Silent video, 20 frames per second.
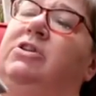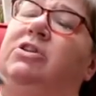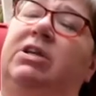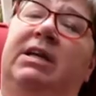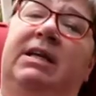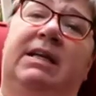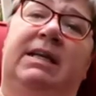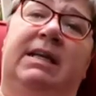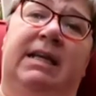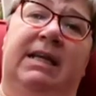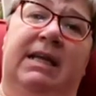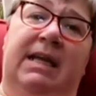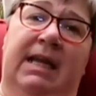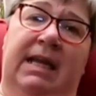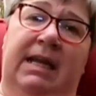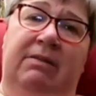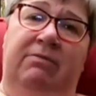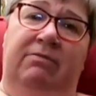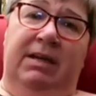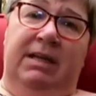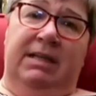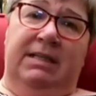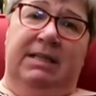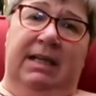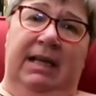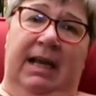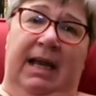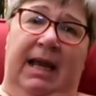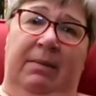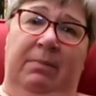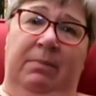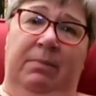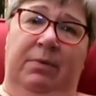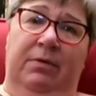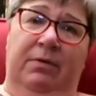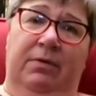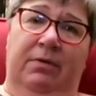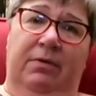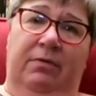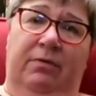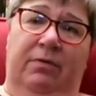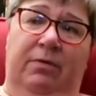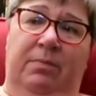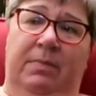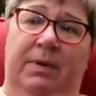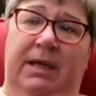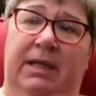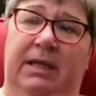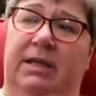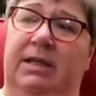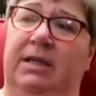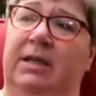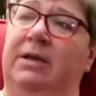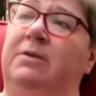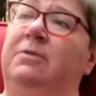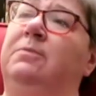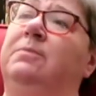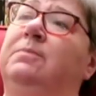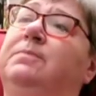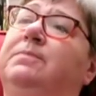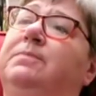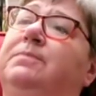Genie e-reading lamp from BenQ.